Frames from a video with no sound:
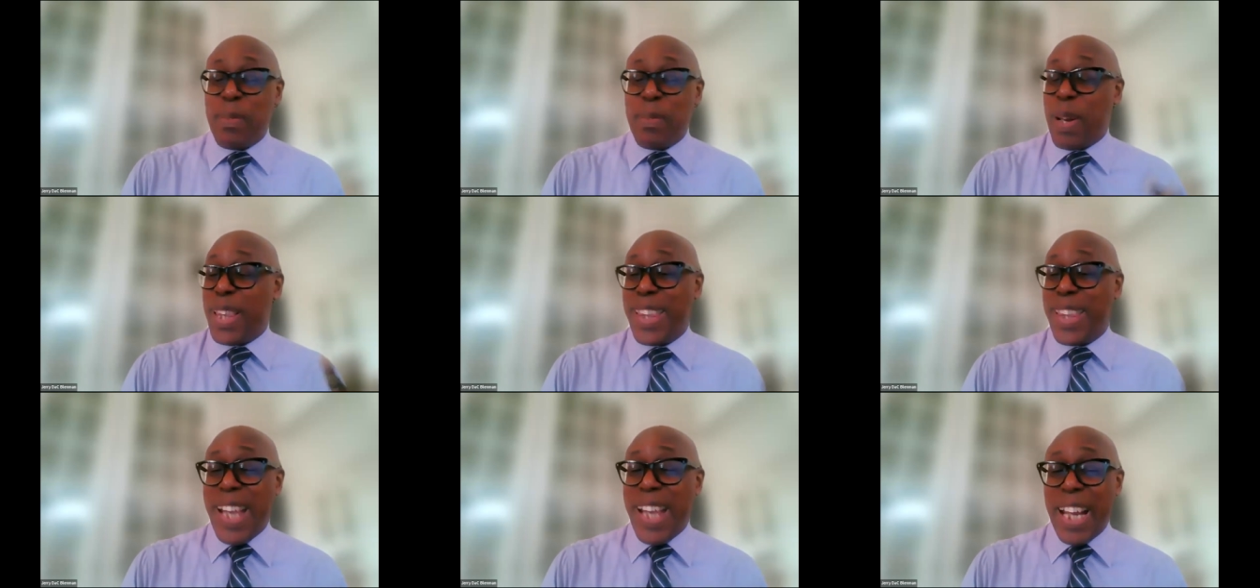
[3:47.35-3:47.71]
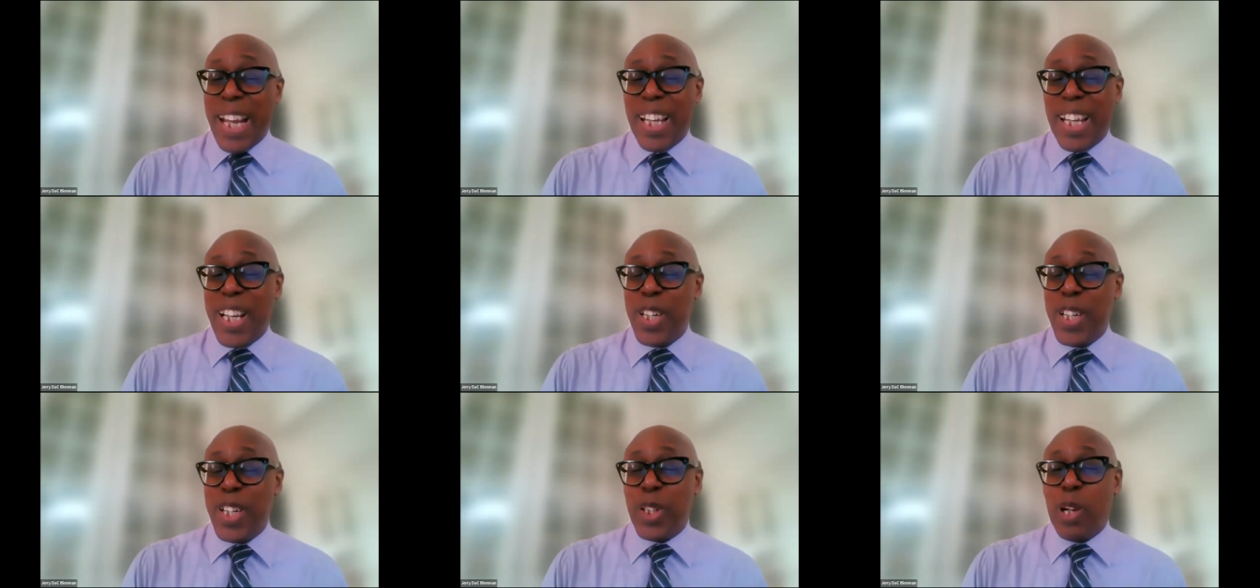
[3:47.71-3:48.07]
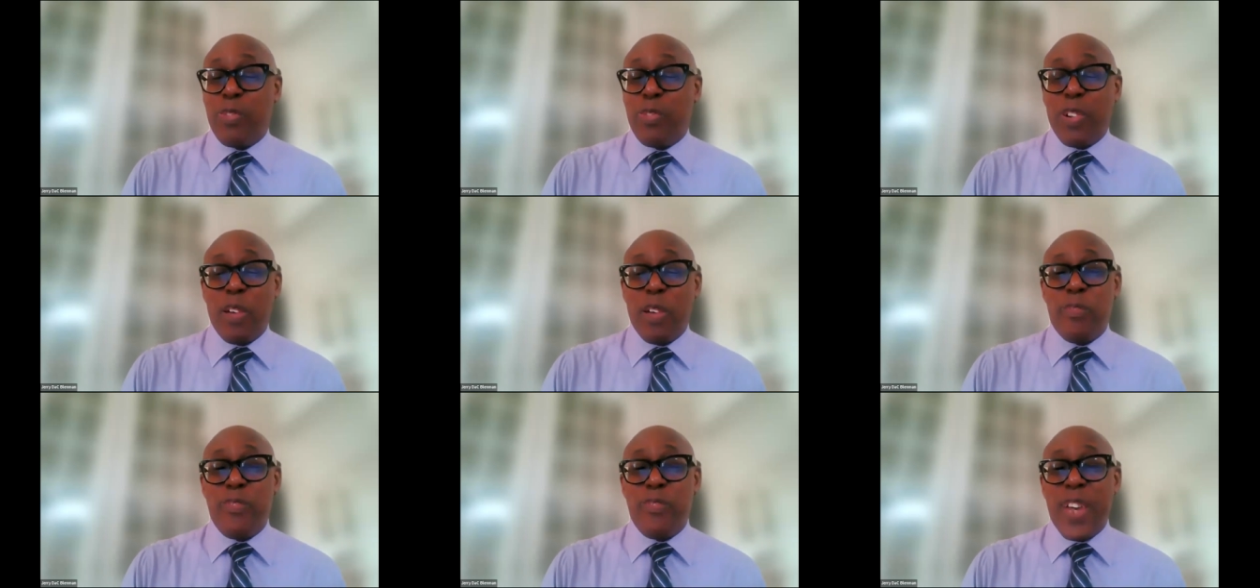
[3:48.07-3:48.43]
And that I know
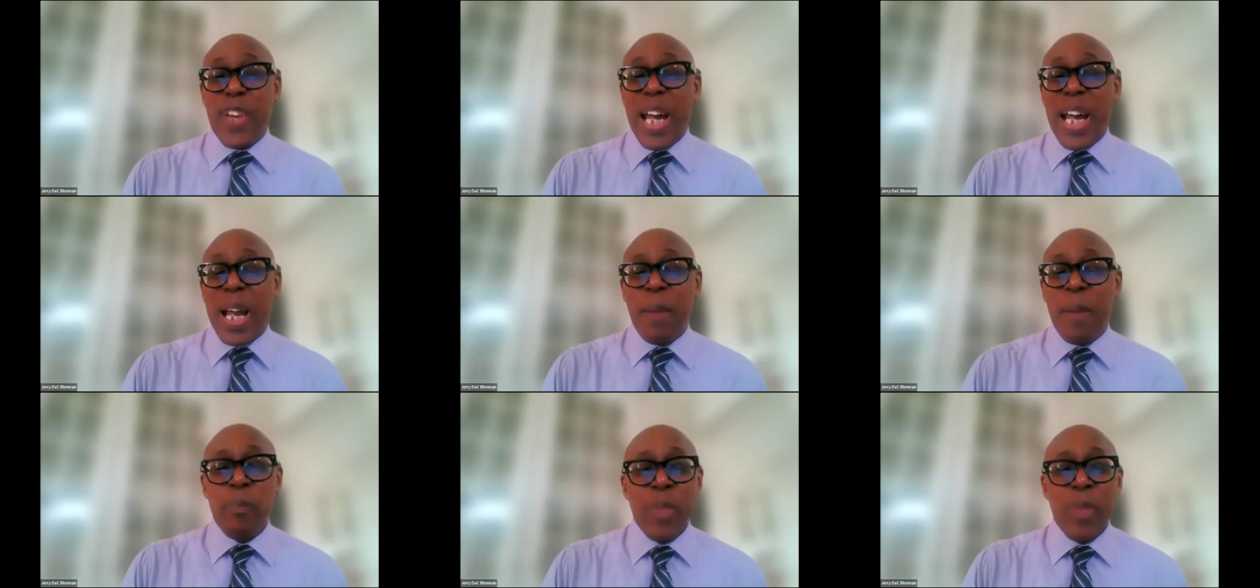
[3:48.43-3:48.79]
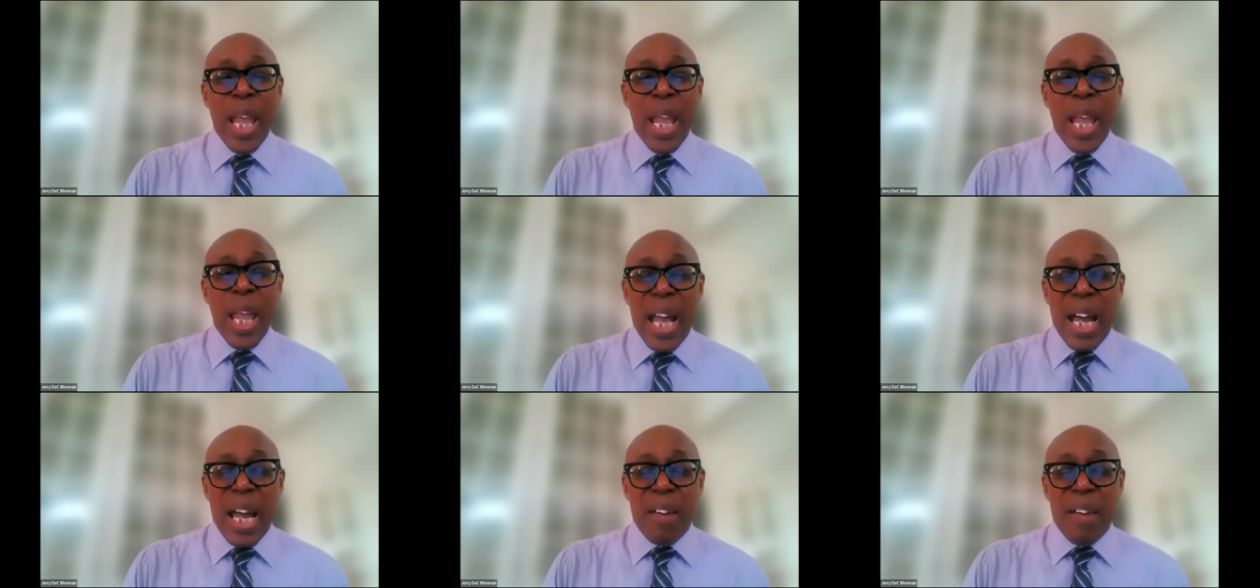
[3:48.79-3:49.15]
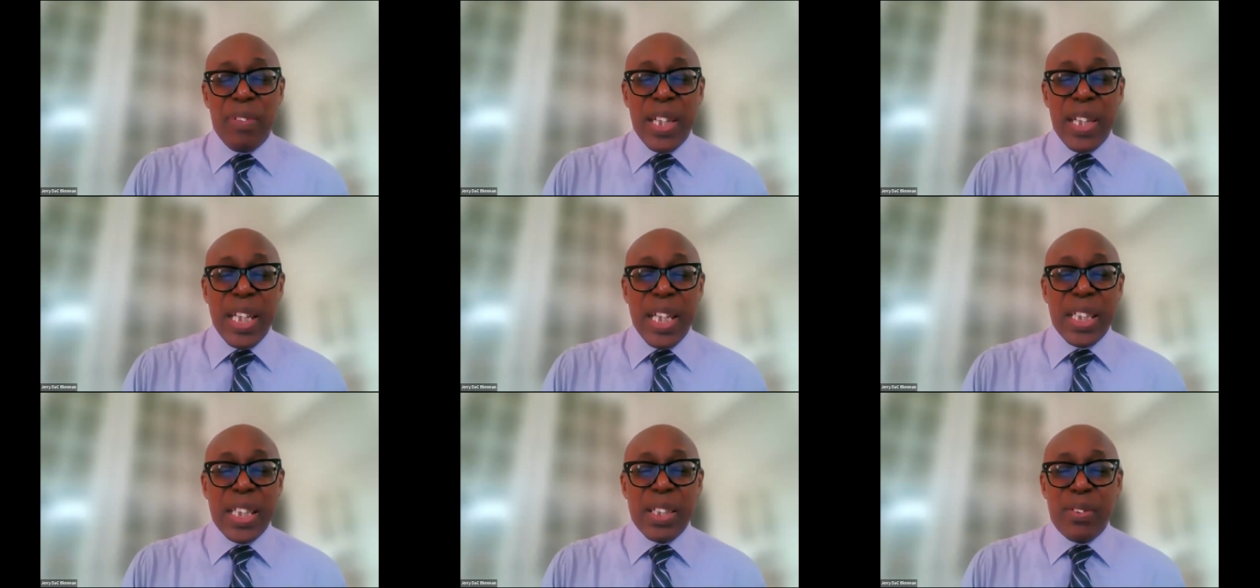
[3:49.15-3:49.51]
for a fact,
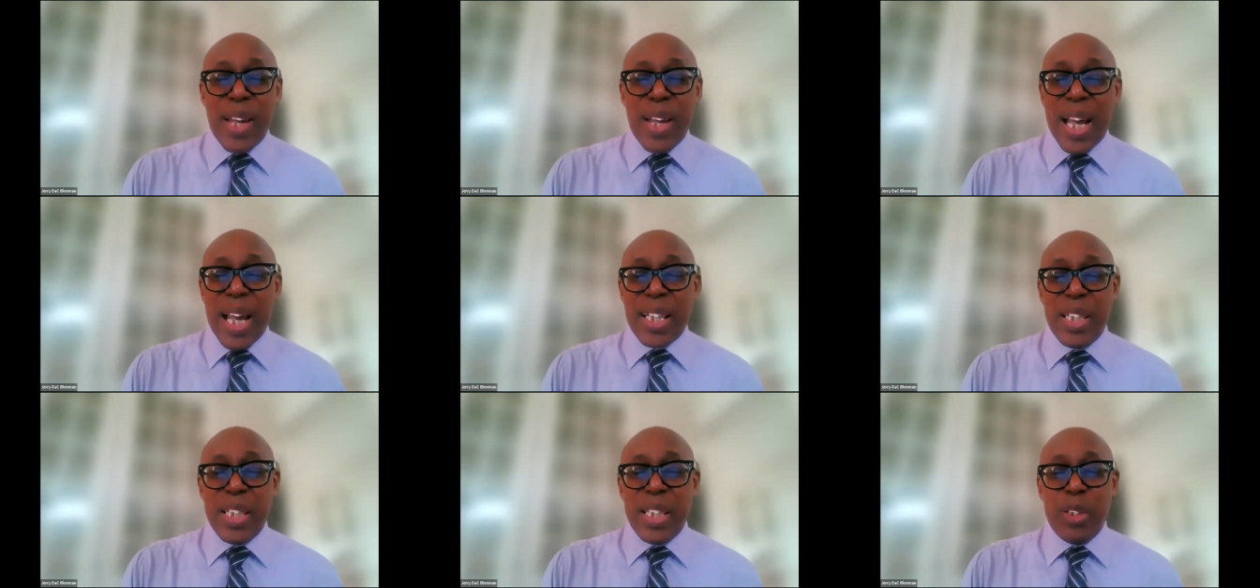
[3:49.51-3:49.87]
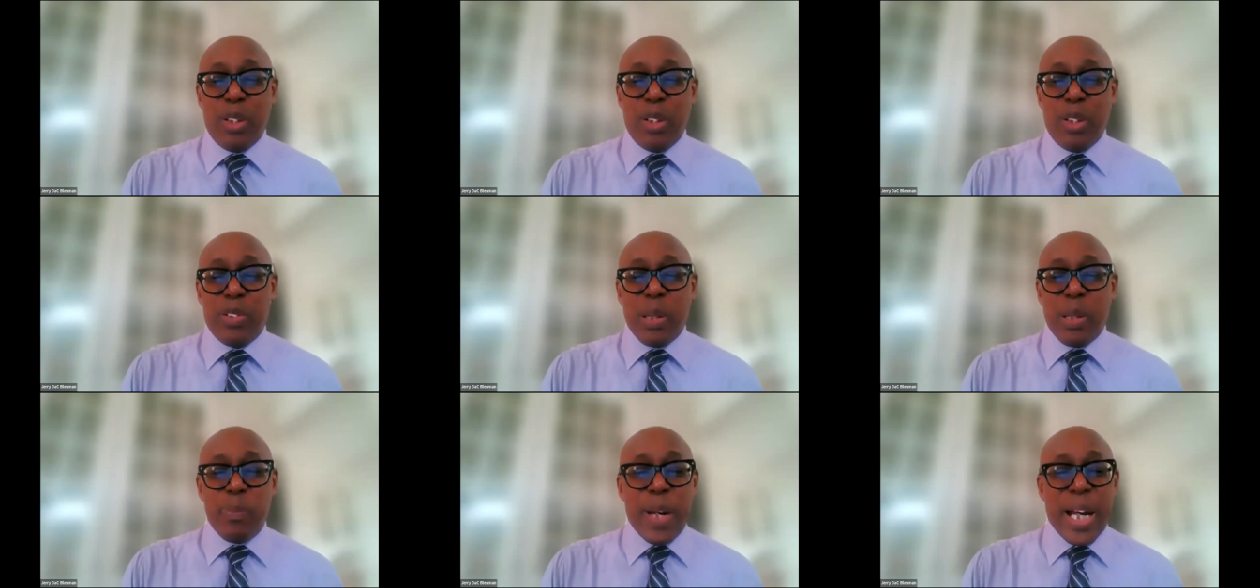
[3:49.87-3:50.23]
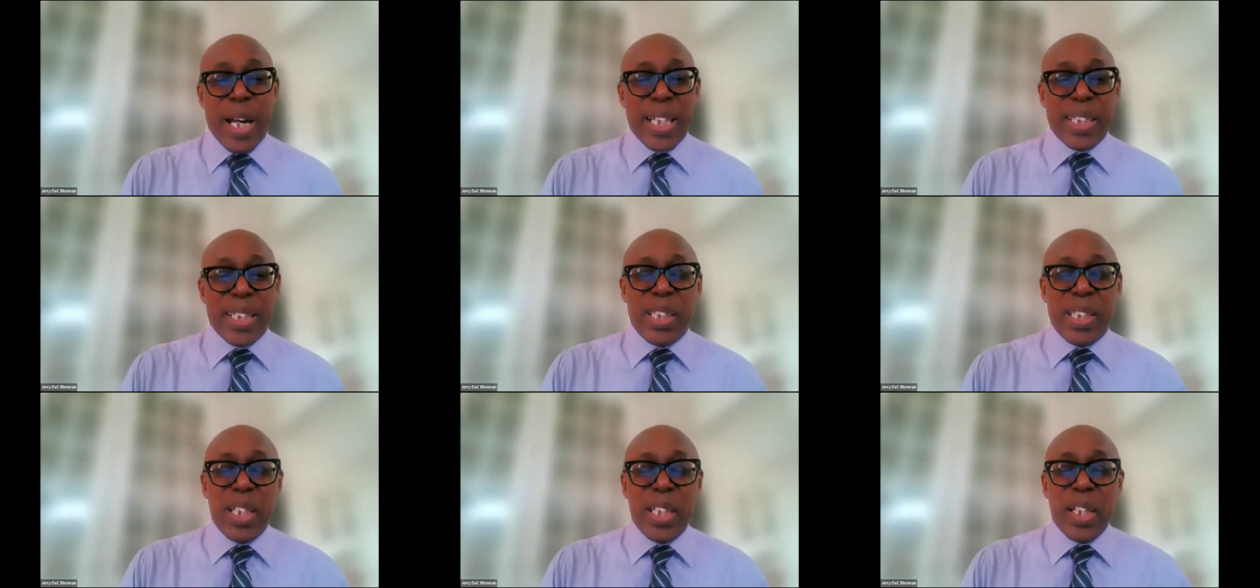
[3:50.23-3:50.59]
having interacted over the
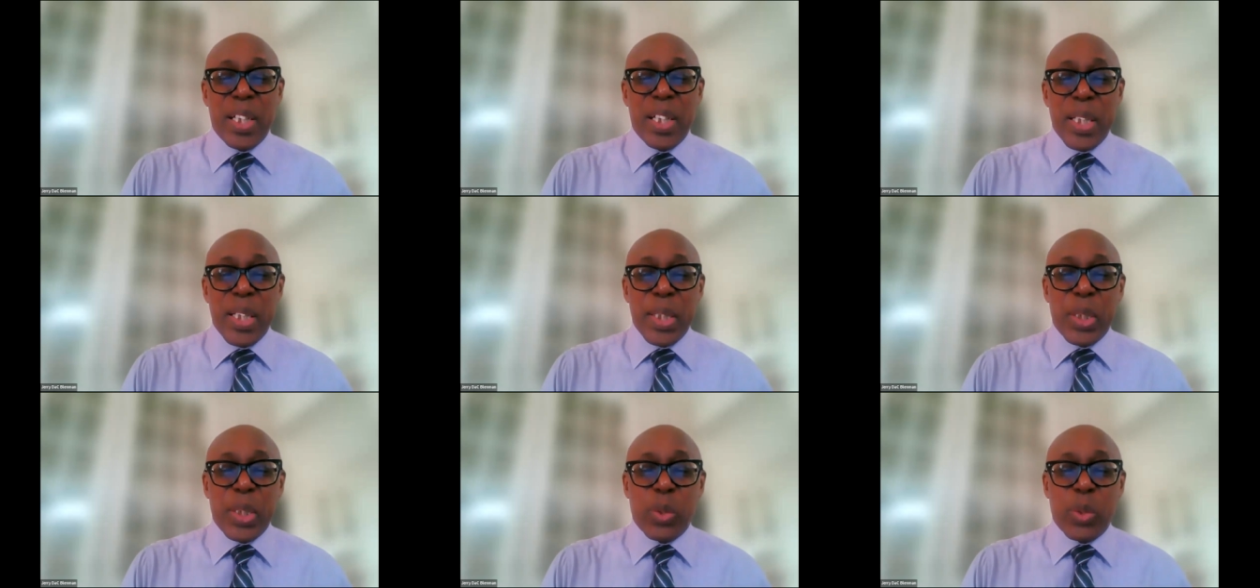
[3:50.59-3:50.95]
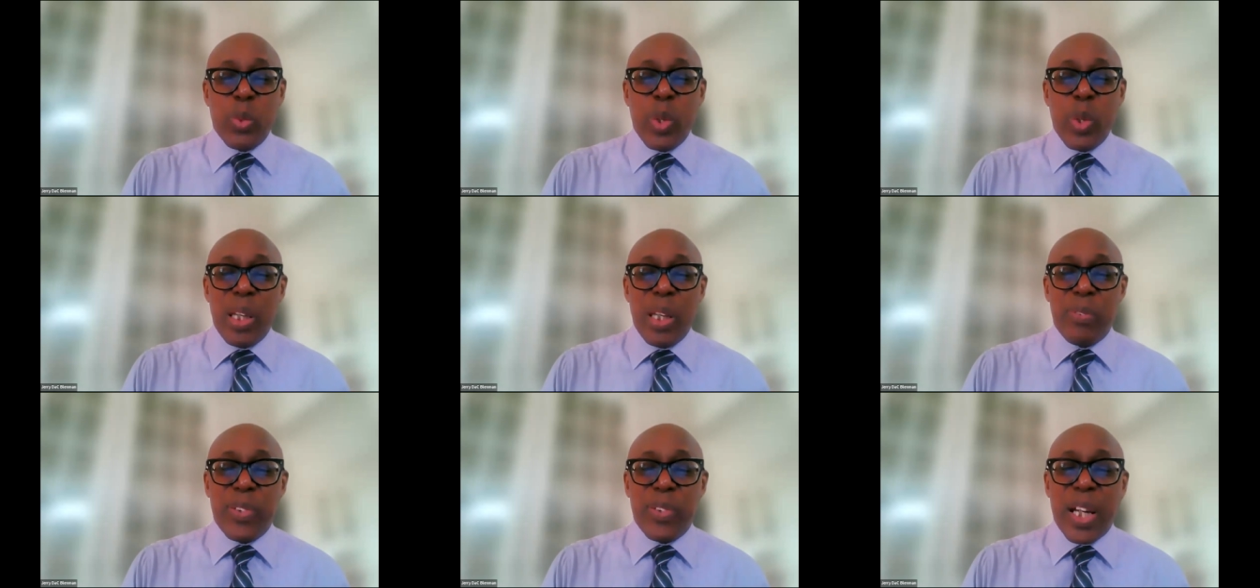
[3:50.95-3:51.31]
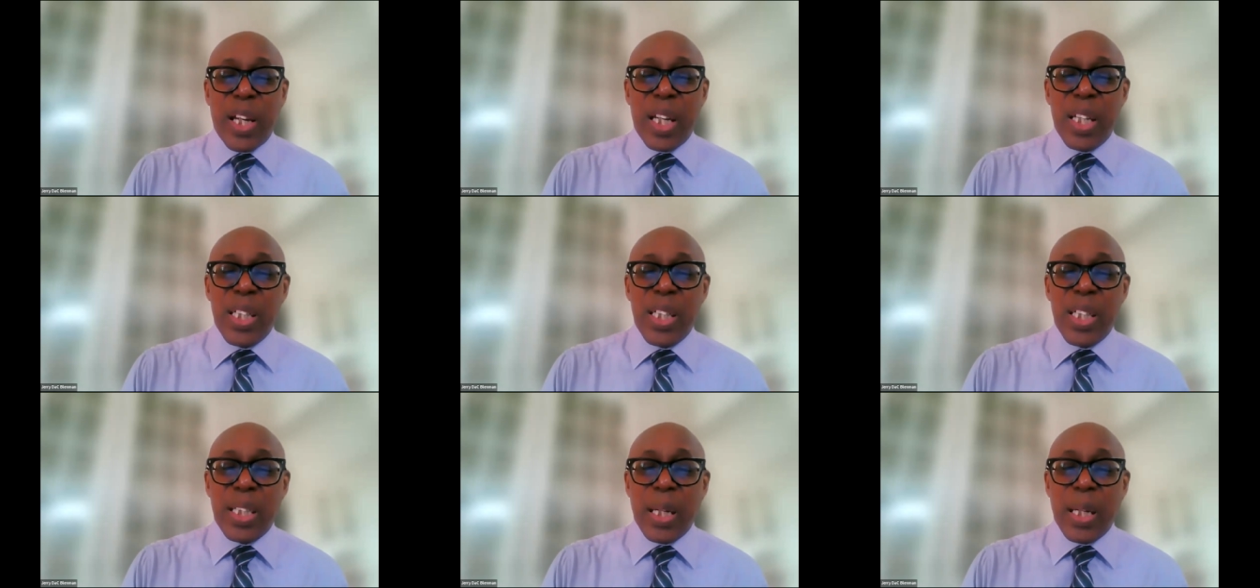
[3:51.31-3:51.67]
past years with
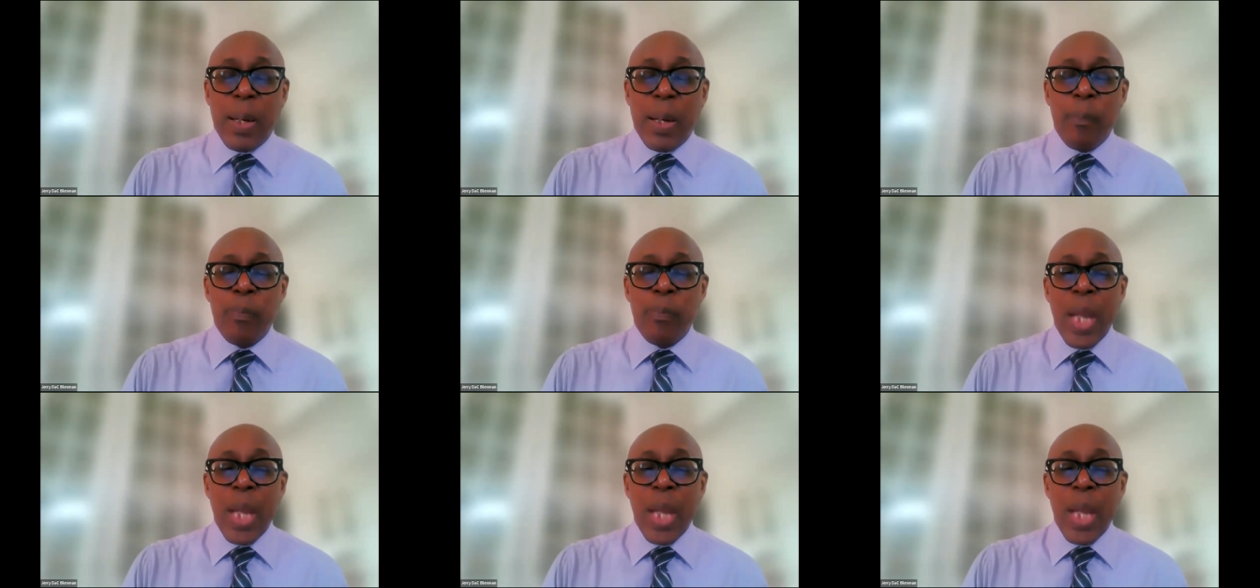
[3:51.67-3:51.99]
Aisha.